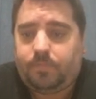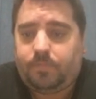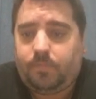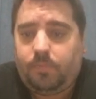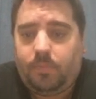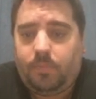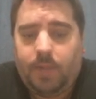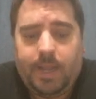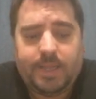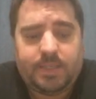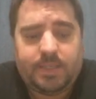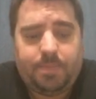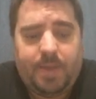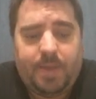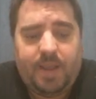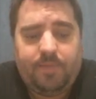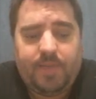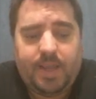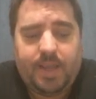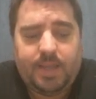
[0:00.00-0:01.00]

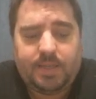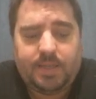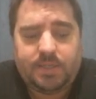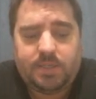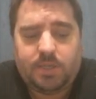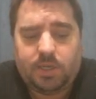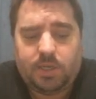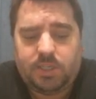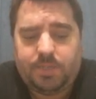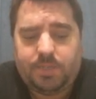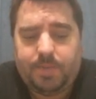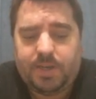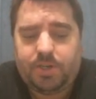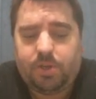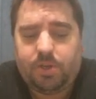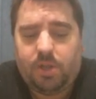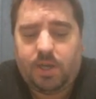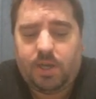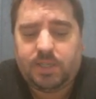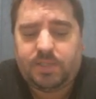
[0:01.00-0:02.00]
SPVs, so
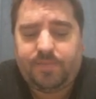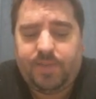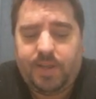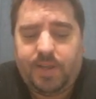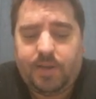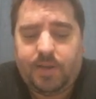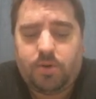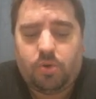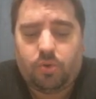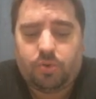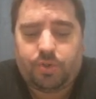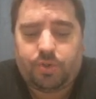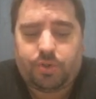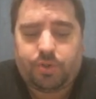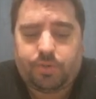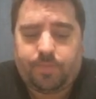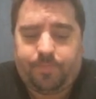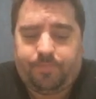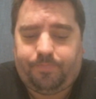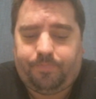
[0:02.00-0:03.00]
specialized
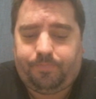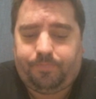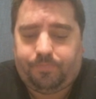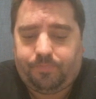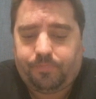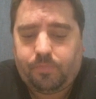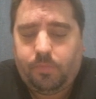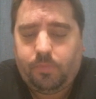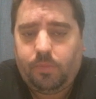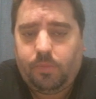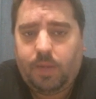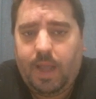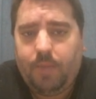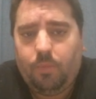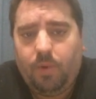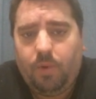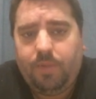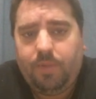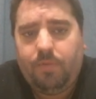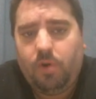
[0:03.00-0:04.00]
vehicles.
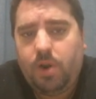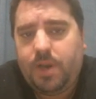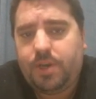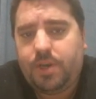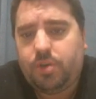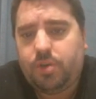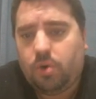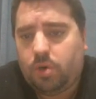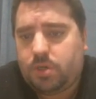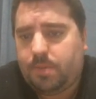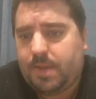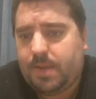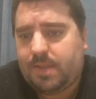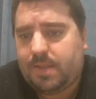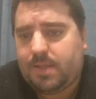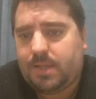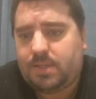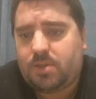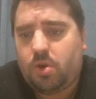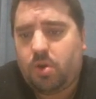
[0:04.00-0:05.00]
And we've already talked about
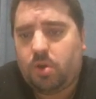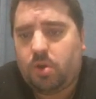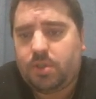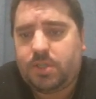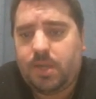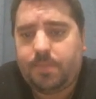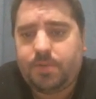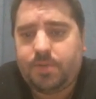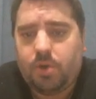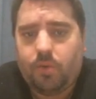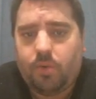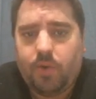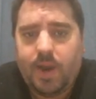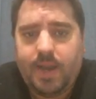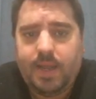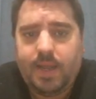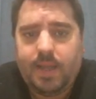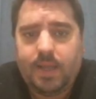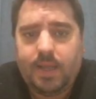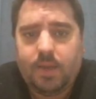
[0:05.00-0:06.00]
these concepts
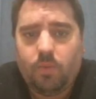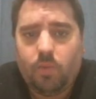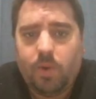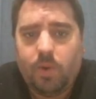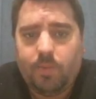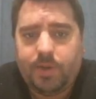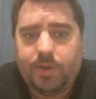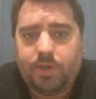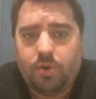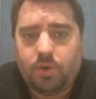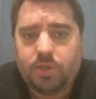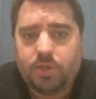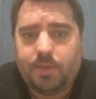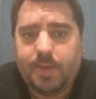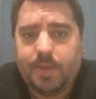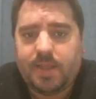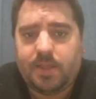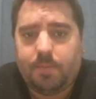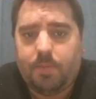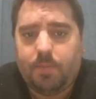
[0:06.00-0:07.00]
already when we talked
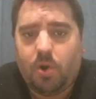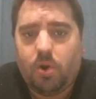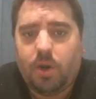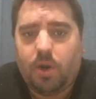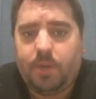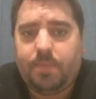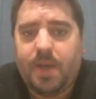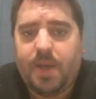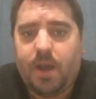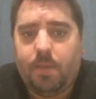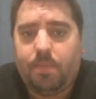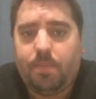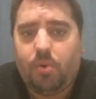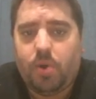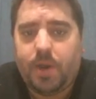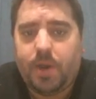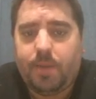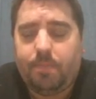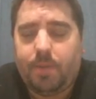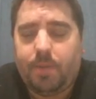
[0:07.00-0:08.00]
about the borrowing power
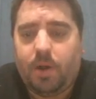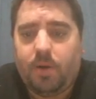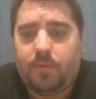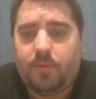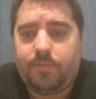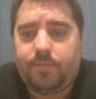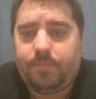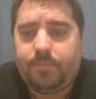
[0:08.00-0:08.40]
point above.